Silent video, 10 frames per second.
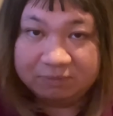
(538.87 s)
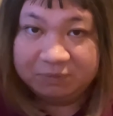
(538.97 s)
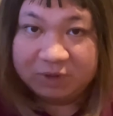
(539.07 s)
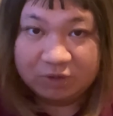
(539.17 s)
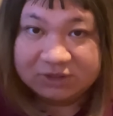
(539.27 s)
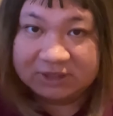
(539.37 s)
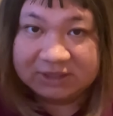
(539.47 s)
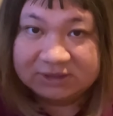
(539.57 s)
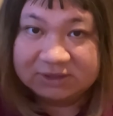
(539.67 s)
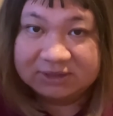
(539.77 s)
Those are,
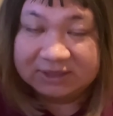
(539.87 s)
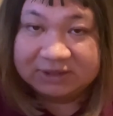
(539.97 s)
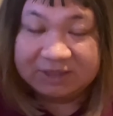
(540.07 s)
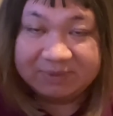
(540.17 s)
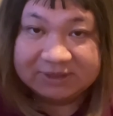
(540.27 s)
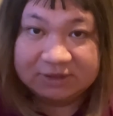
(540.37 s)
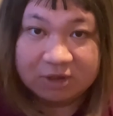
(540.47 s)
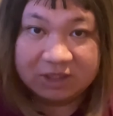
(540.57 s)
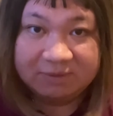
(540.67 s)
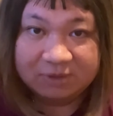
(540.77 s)
the term is
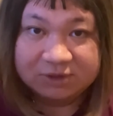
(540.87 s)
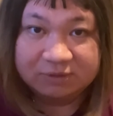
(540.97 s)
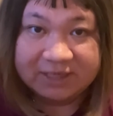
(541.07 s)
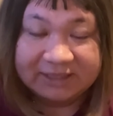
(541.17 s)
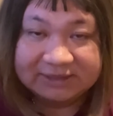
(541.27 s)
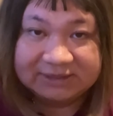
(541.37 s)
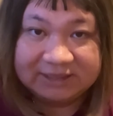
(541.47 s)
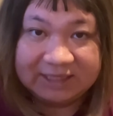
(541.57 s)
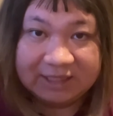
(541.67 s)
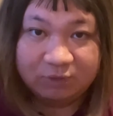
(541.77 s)
synonymous, right?
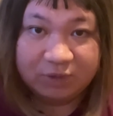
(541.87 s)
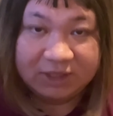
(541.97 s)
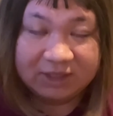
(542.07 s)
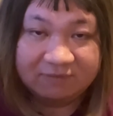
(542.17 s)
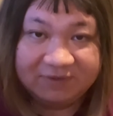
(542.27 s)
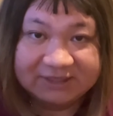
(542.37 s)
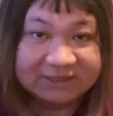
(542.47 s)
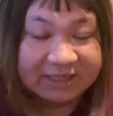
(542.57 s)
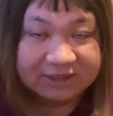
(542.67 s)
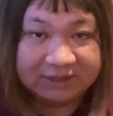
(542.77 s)
Skilled worker
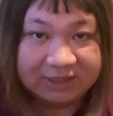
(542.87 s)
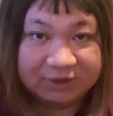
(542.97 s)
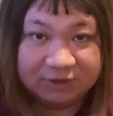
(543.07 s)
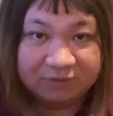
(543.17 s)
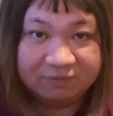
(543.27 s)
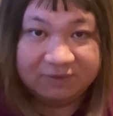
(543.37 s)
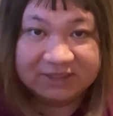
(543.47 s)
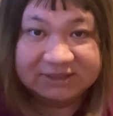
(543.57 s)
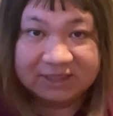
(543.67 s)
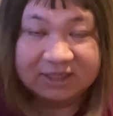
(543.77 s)
visa and tier 2
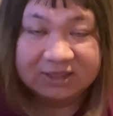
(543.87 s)
visa.